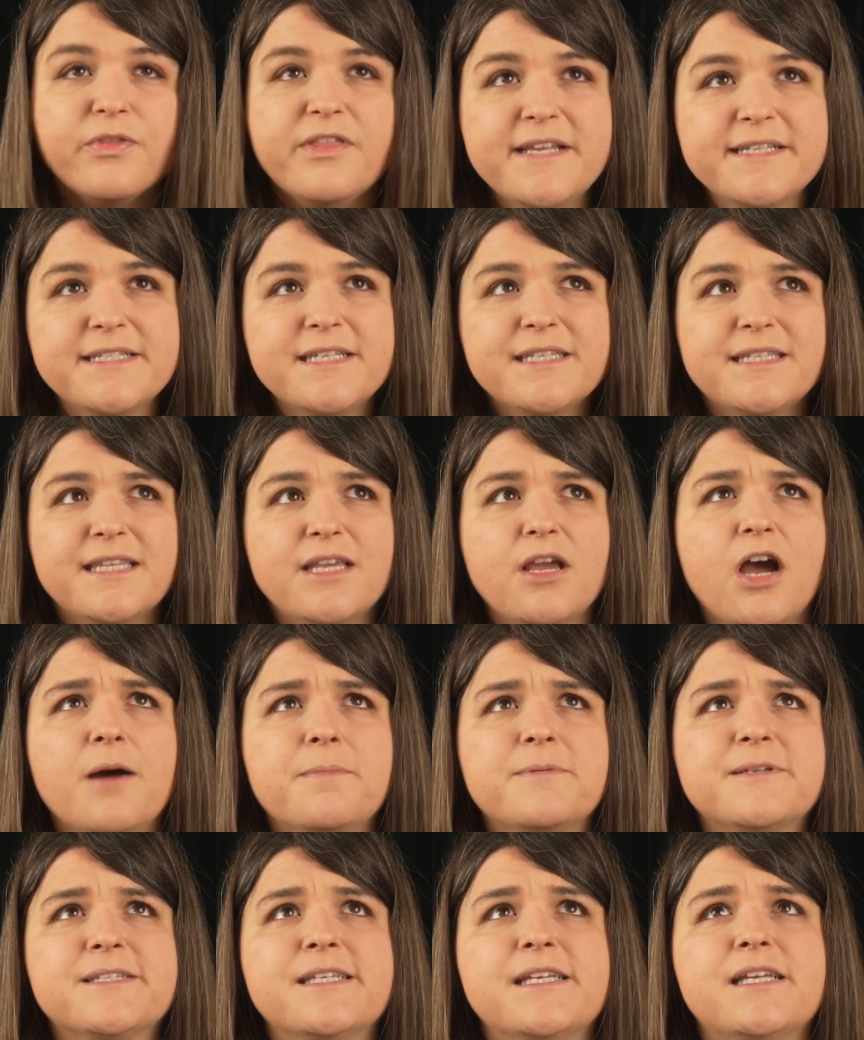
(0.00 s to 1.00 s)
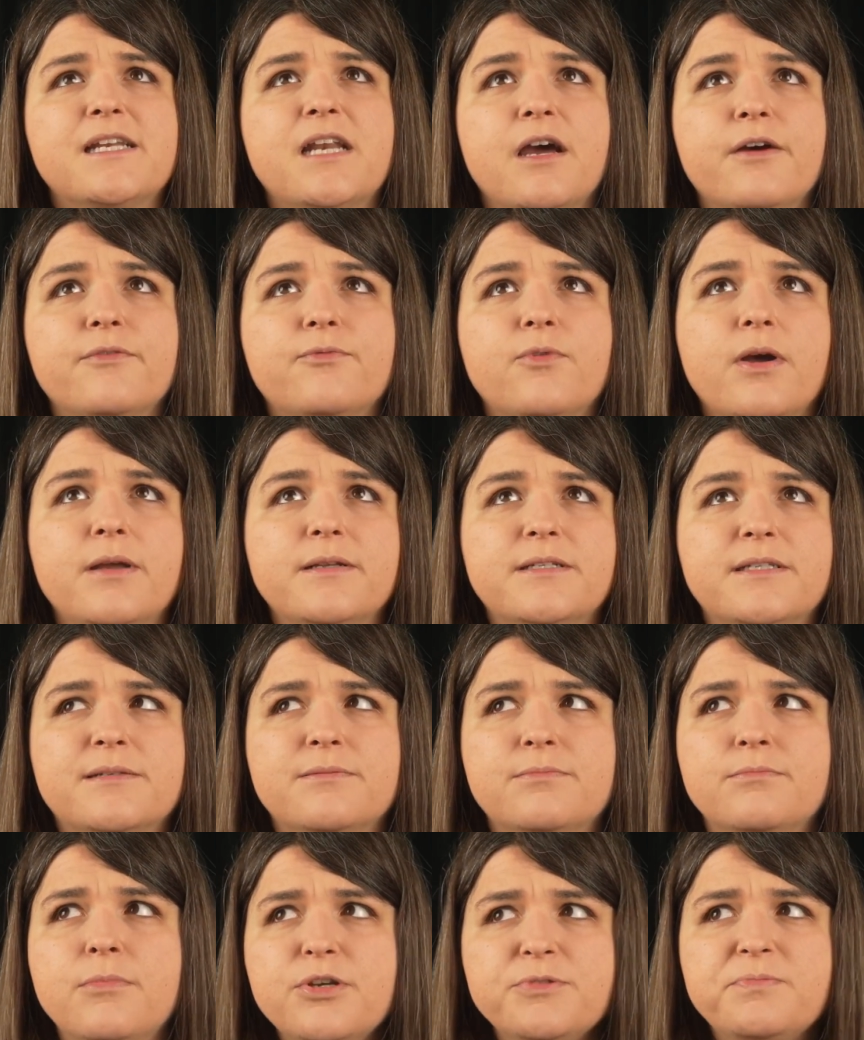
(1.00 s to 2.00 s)
This is the opposite of
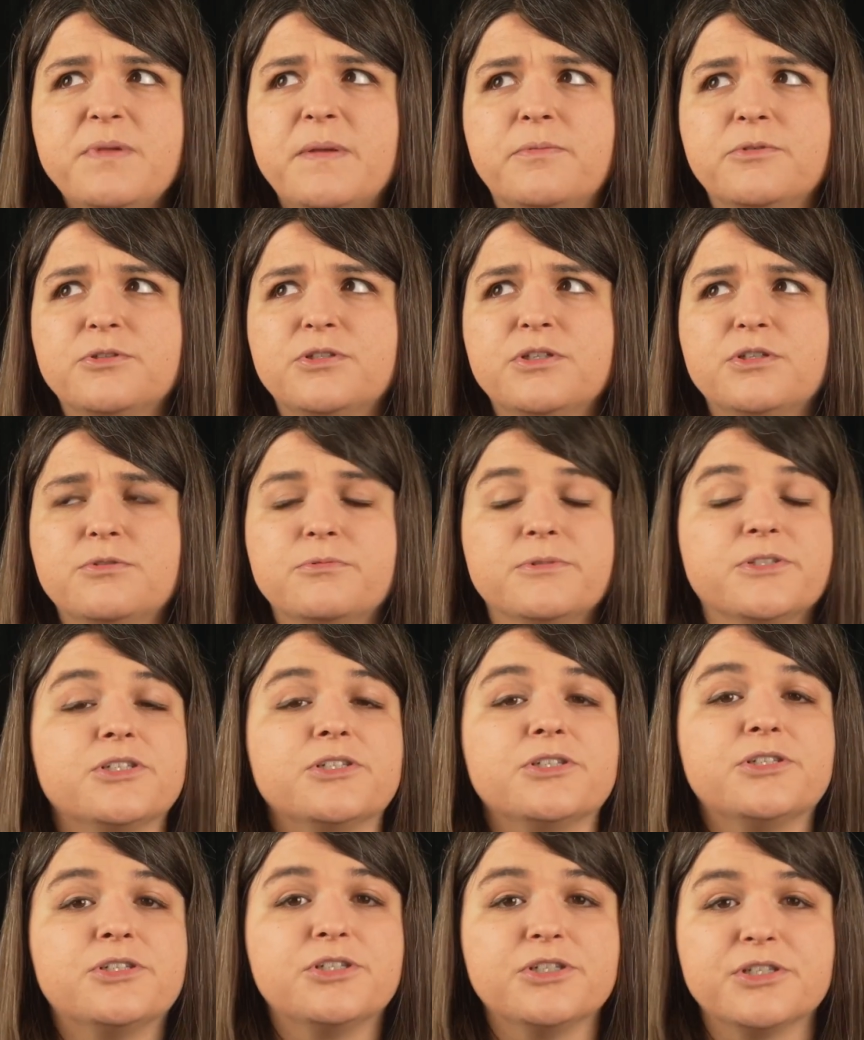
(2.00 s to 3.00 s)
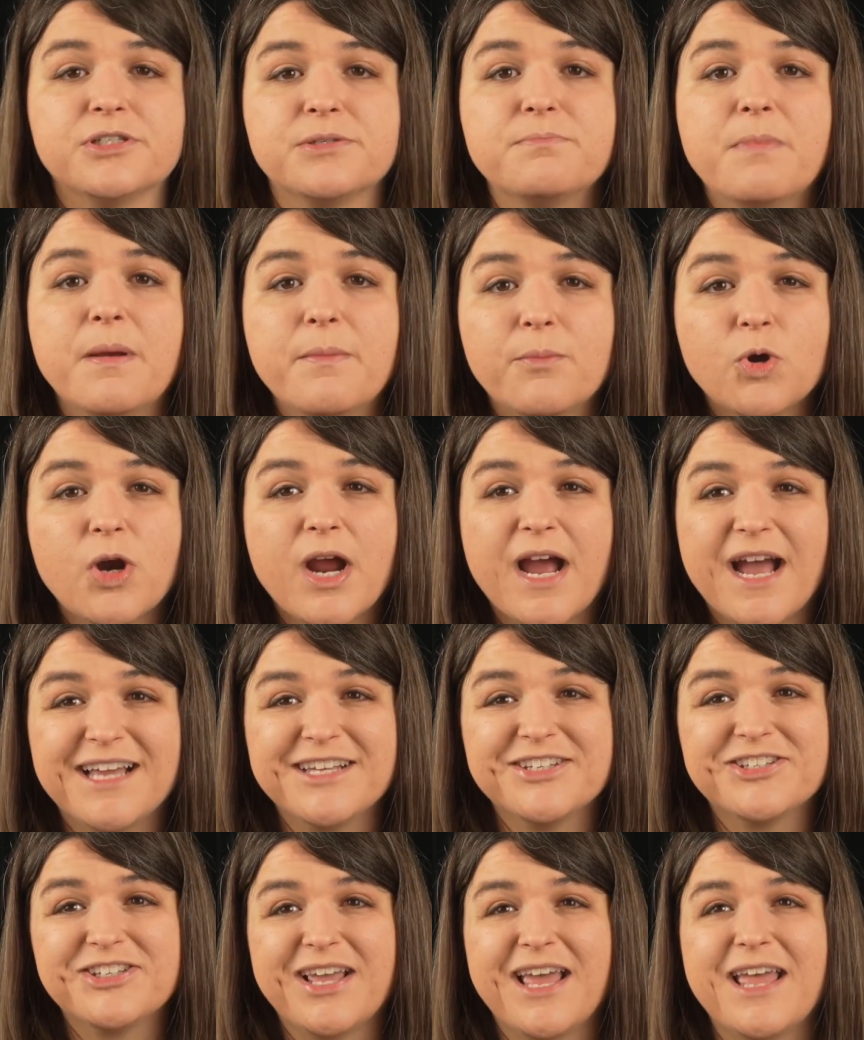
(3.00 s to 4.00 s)
what most people do, which is just
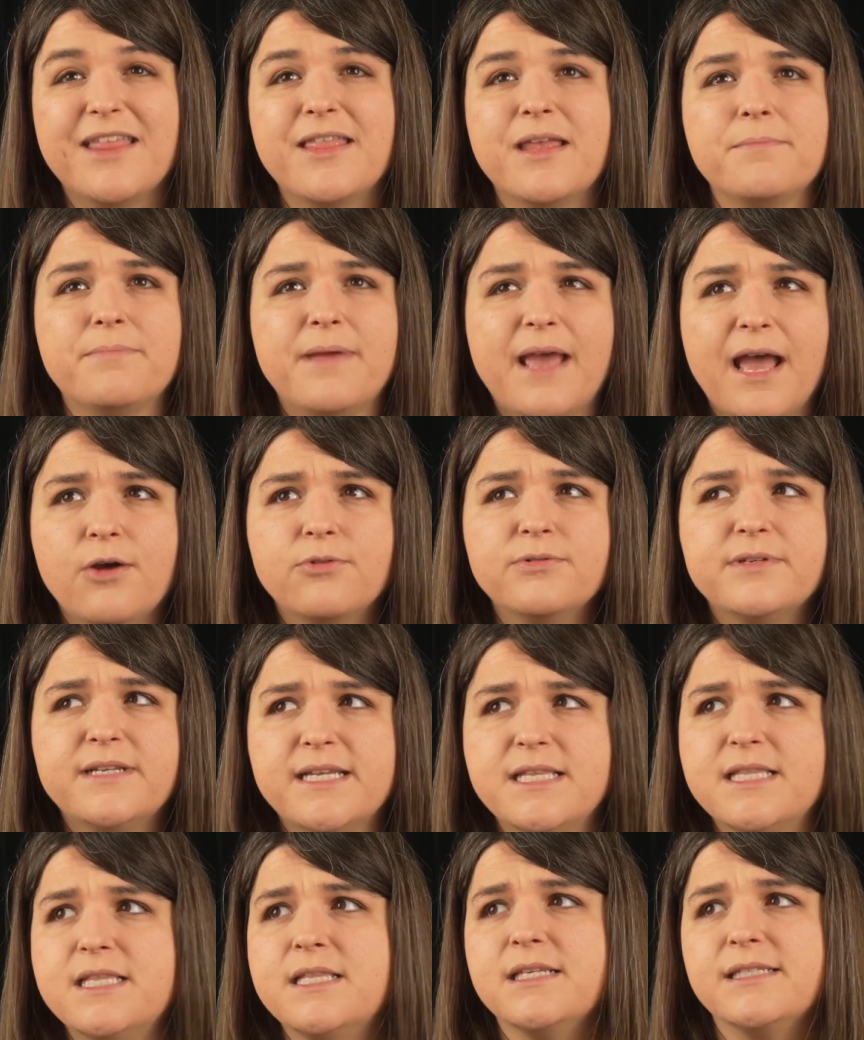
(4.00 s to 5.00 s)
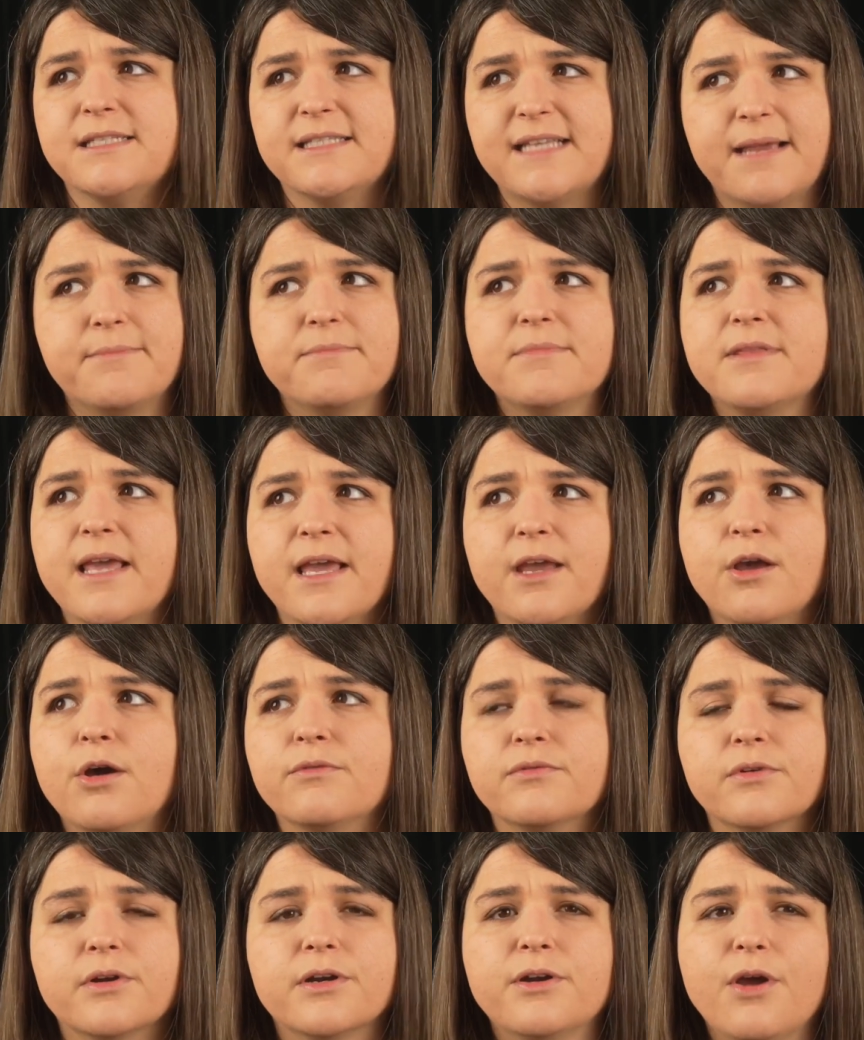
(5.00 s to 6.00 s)
memorize and then pound in the same thing
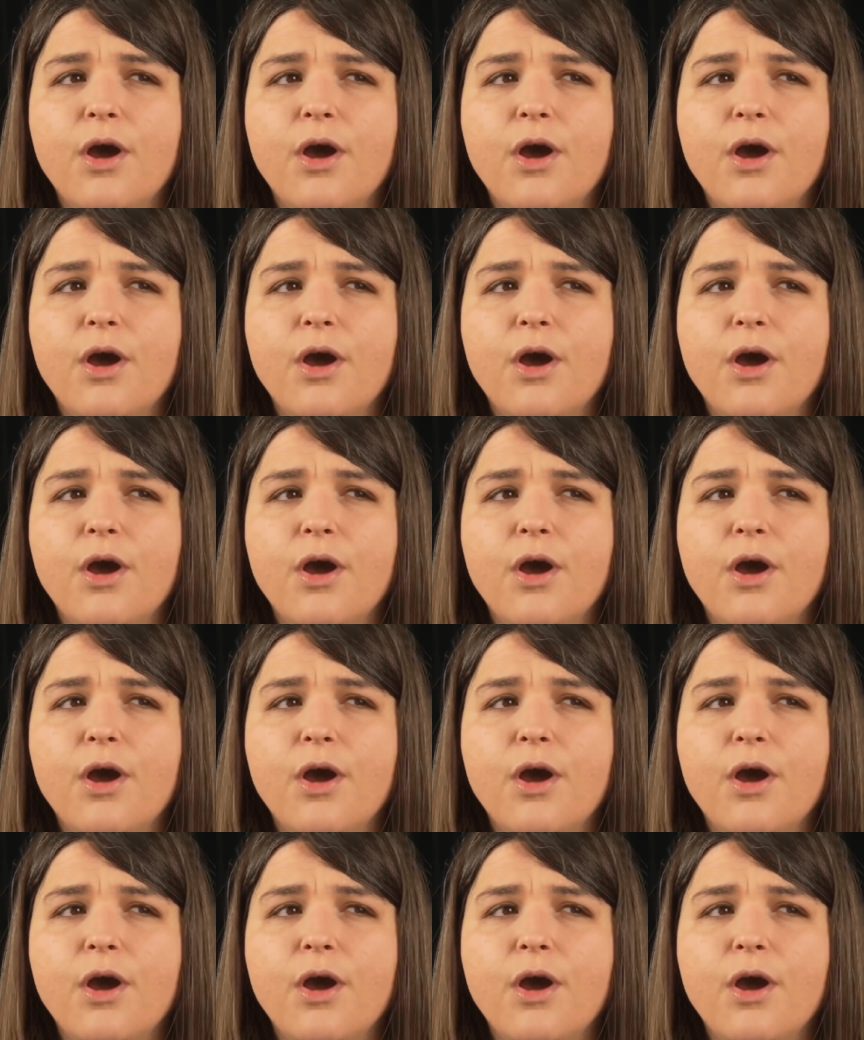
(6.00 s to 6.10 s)
over and